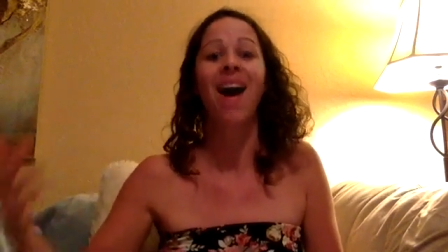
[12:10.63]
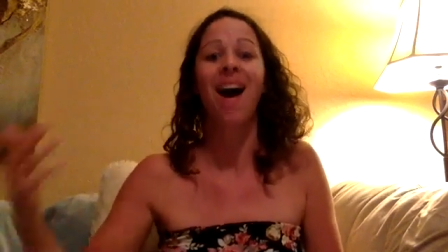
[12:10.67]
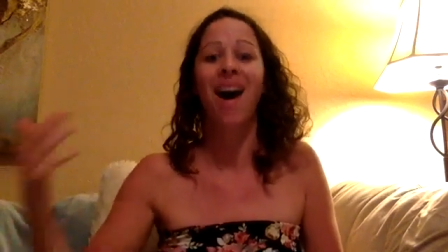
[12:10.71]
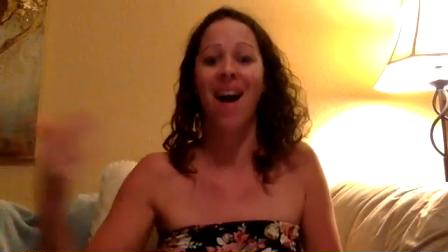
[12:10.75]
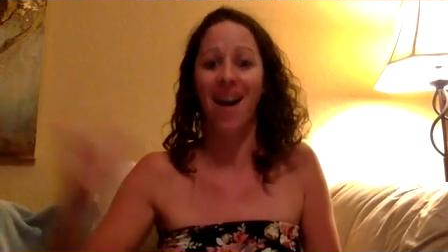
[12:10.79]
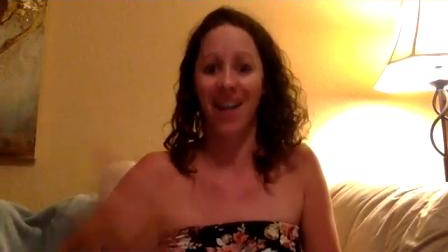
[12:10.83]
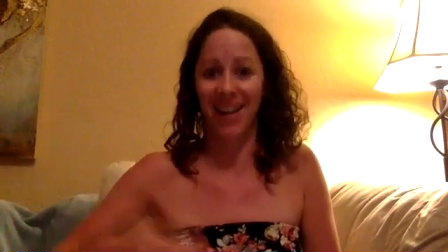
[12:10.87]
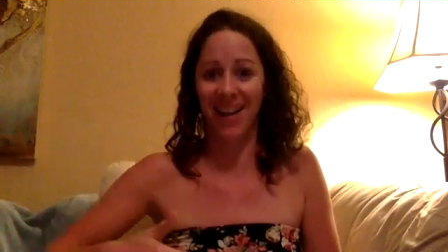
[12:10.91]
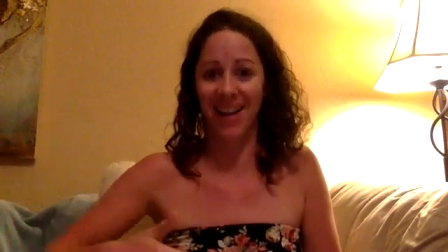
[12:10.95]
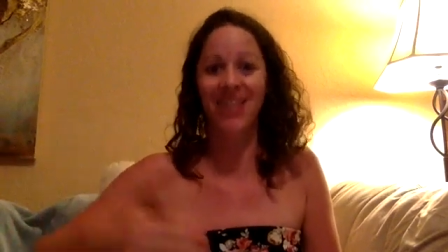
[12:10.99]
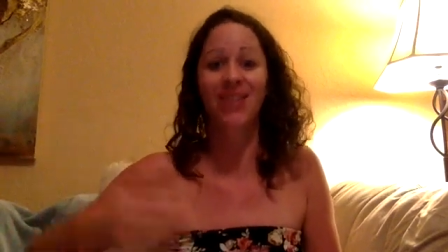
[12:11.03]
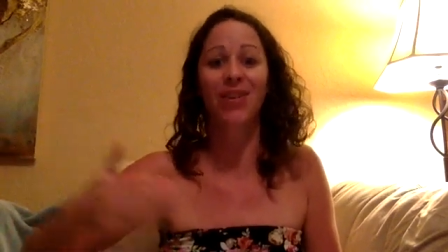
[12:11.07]

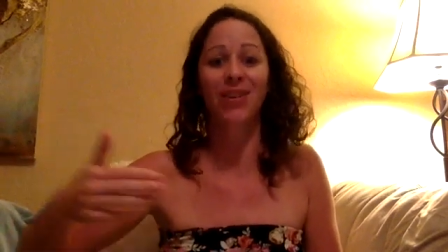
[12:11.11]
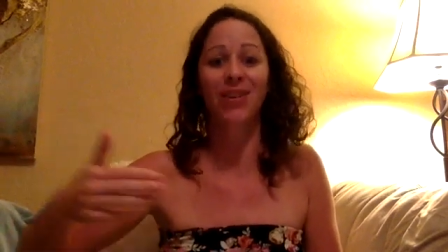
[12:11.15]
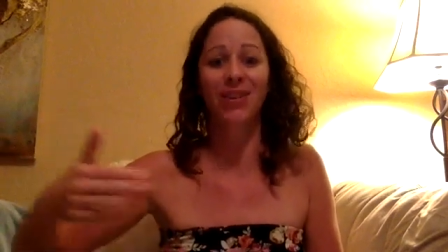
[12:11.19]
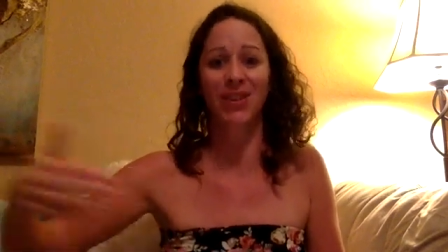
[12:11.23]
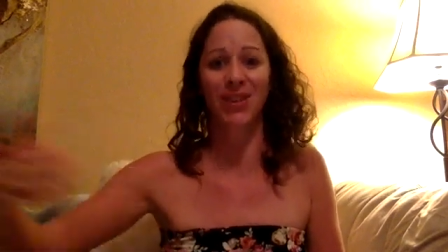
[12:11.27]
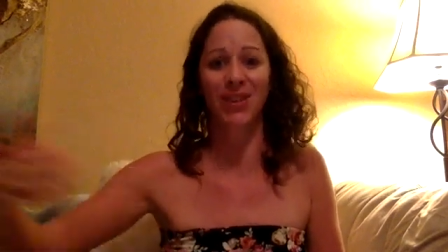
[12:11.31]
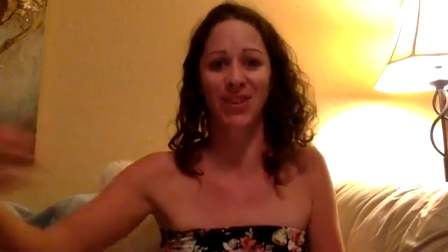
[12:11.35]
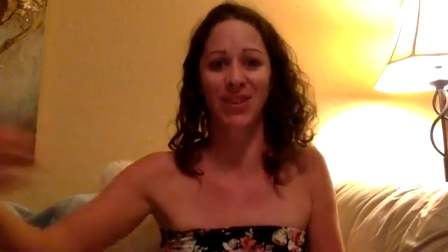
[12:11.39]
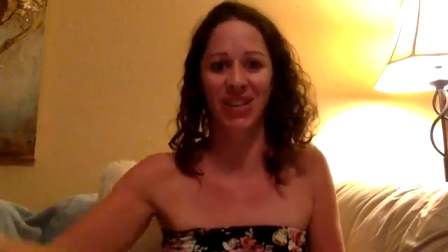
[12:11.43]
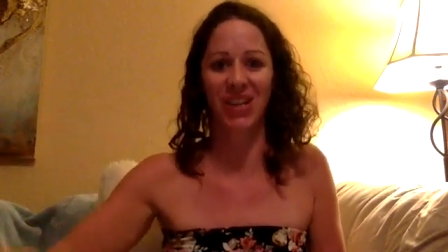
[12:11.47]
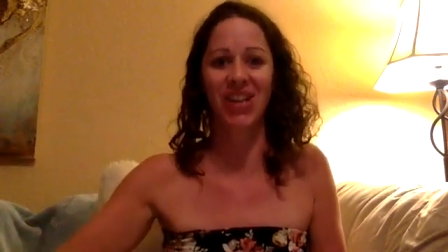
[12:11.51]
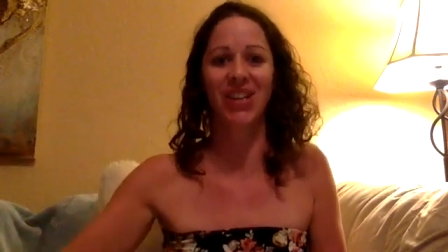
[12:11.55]
I can
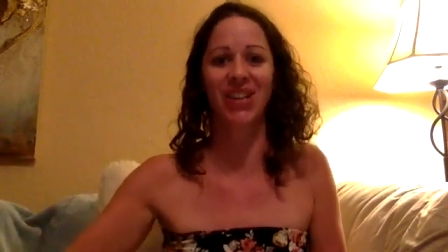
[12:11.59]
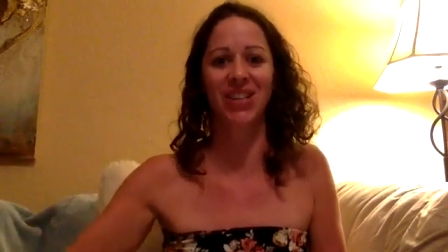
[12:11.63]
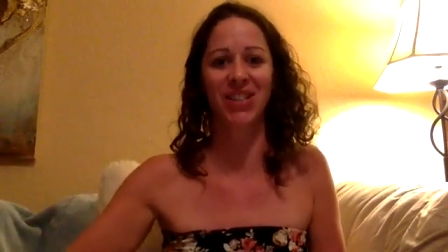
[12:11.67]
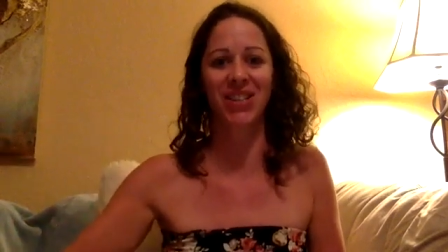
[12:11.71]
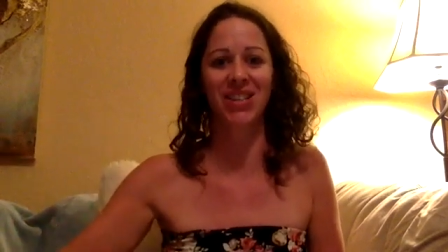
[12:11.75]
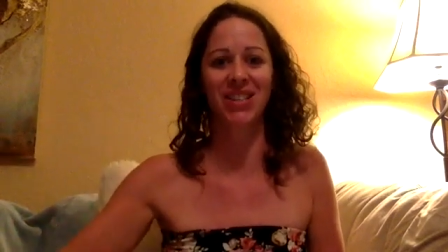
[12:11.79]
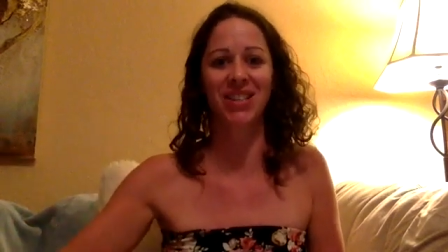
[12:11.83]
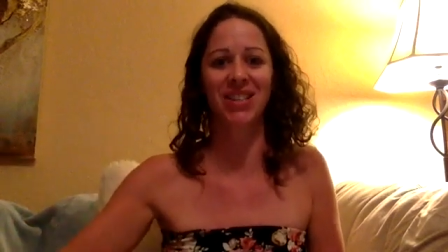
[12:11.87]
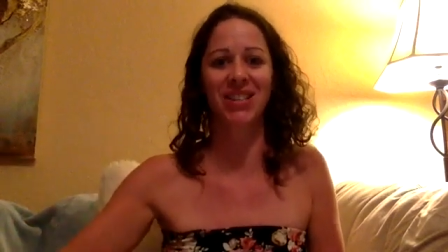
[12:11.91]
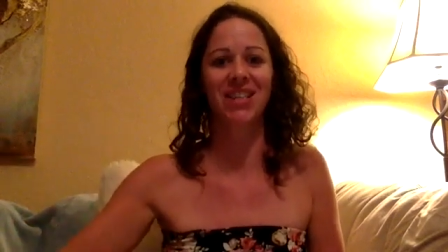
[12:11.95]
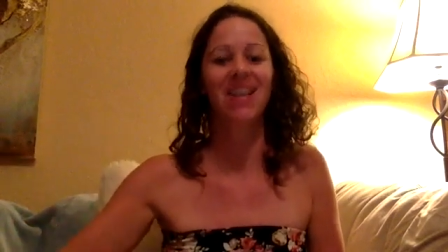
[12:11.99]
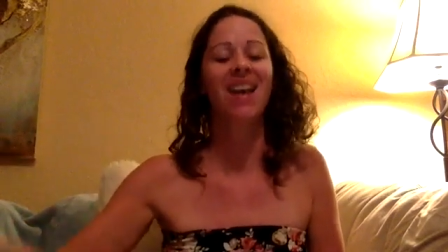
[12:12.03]
also change
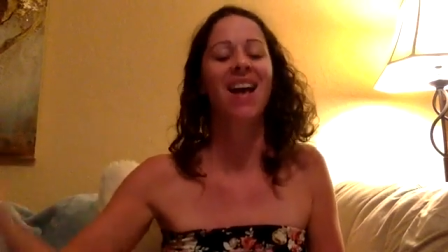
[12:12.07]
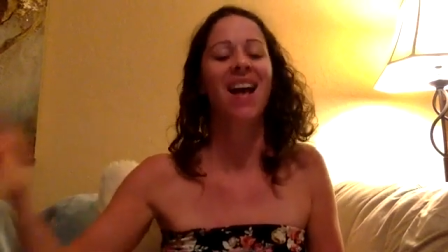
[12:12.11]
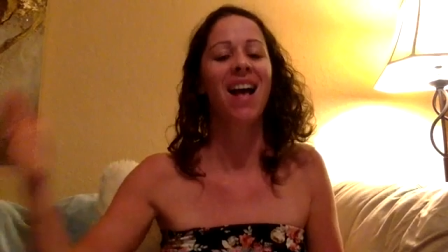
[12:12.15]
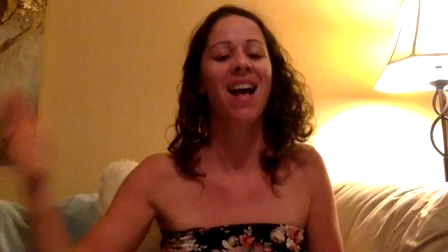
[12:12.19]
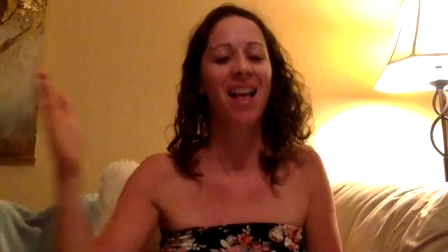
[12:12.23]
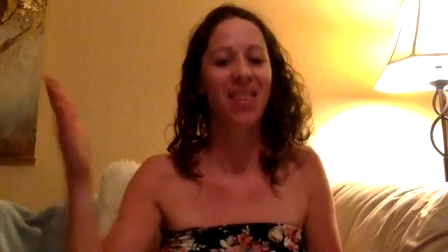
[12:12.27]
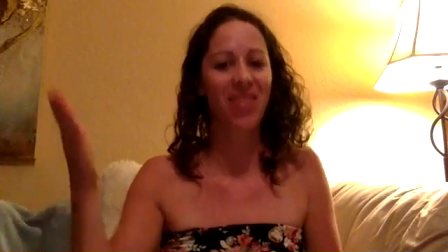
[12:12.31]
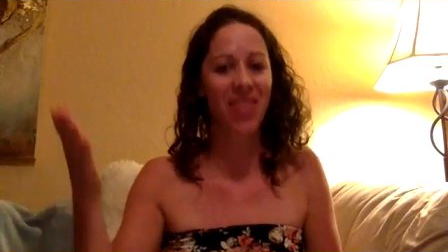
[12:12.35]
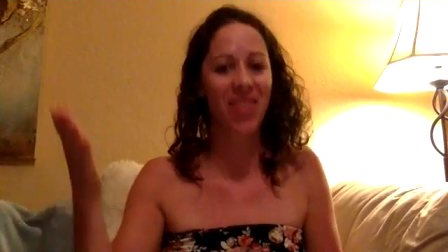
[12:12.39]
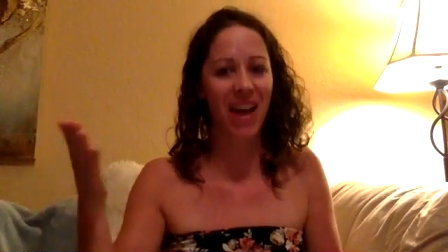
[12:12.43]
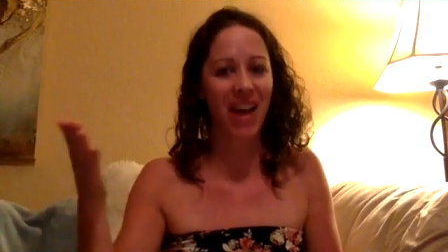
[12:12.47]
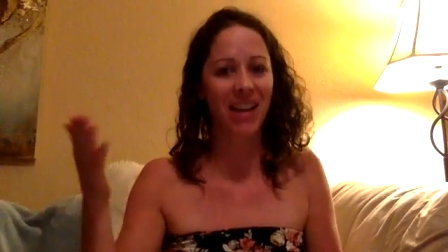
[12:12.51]
it.
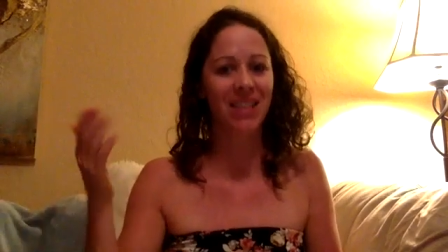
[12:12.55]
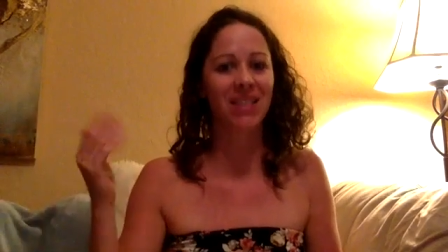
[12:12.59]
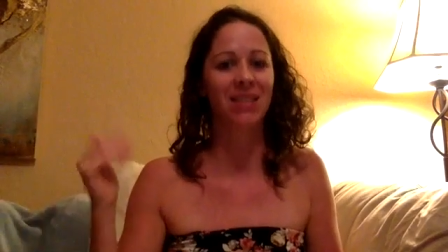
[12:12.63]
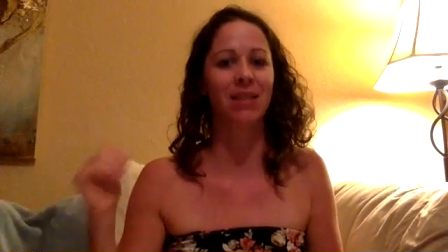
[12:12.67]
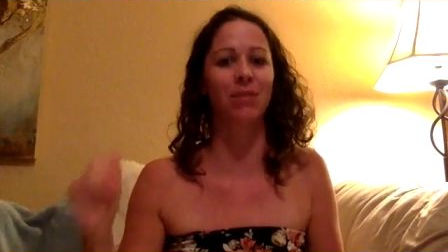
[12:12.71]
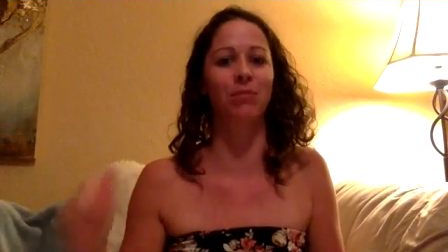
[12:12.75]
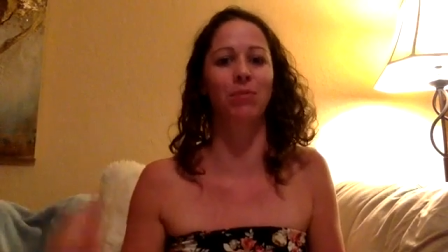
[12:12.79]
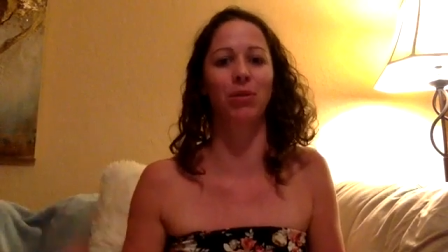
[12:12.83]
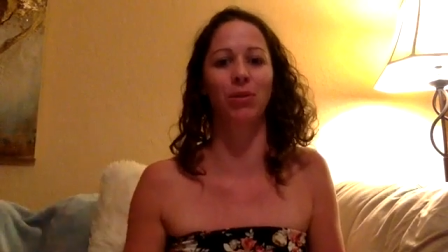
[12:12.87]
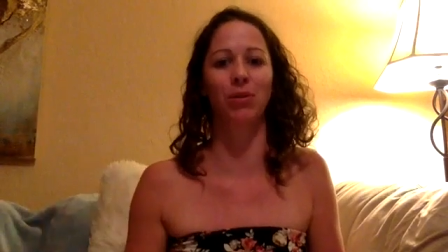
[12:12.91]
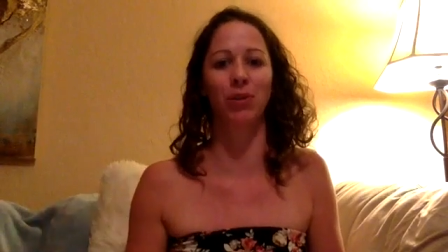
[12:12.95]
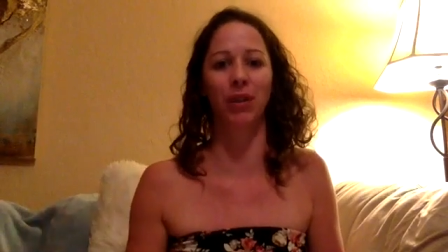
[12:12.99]
And that's the
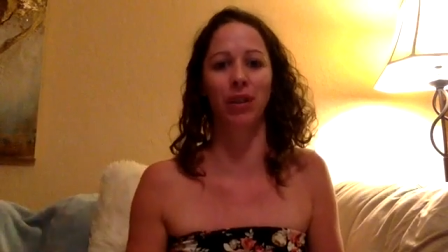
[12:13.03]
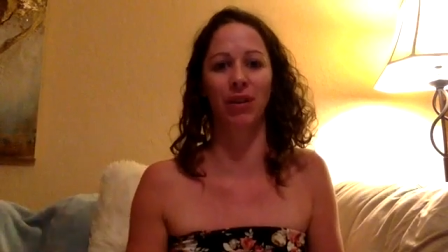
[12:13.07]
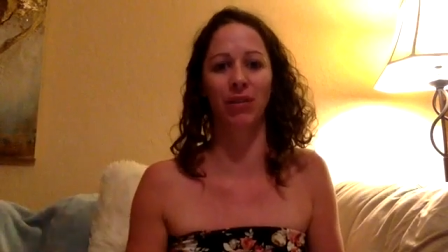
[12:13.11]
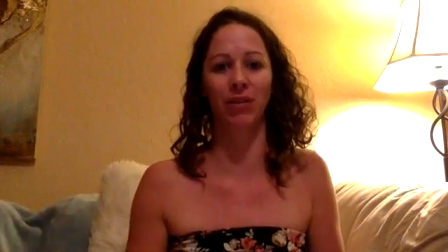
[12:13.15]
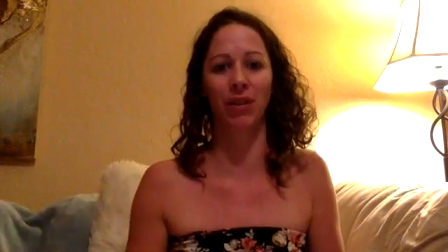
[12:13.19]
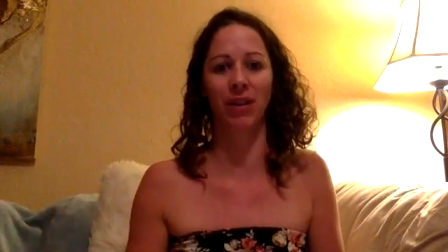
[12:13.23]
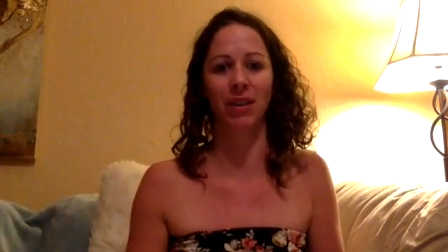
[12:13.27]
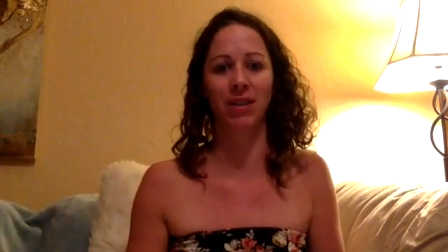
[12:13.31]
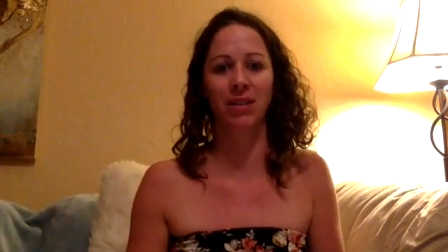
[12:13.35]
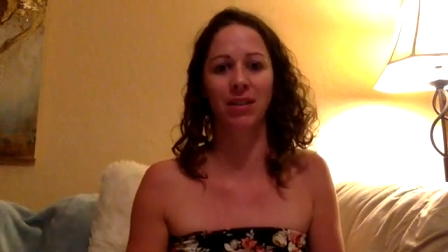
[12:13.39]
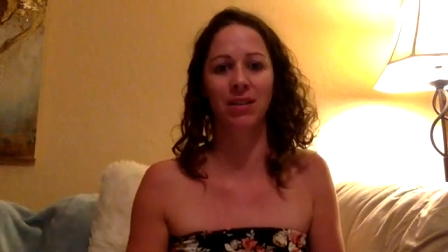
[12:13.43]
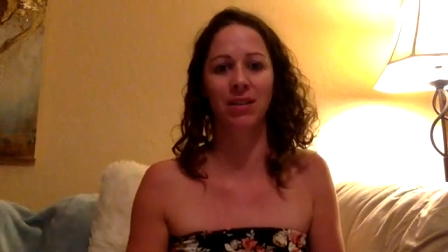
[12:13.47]
beauty of
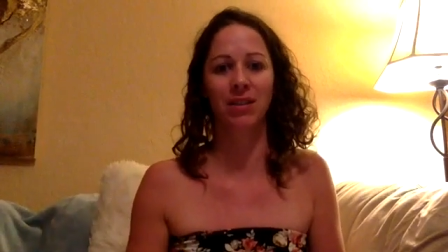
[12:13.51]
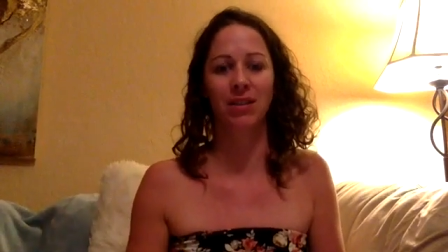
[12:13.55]
it.